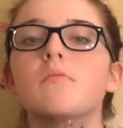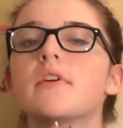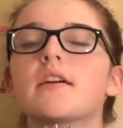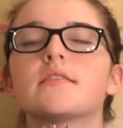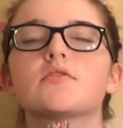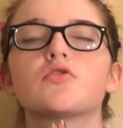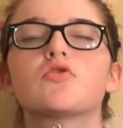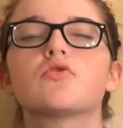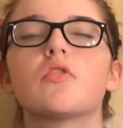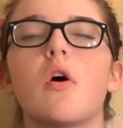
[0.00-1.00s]
Because
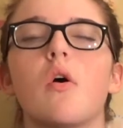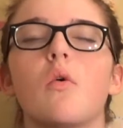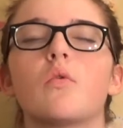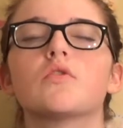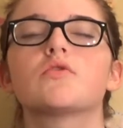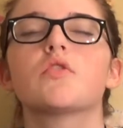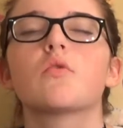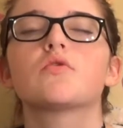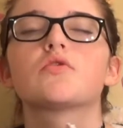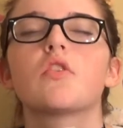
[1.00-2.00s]
so
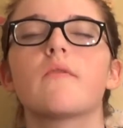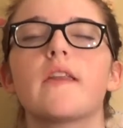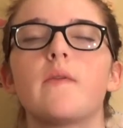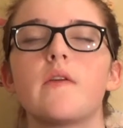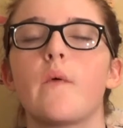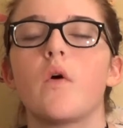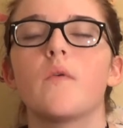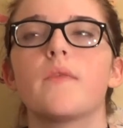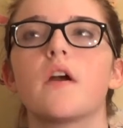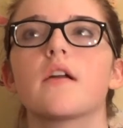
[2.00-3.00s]
many people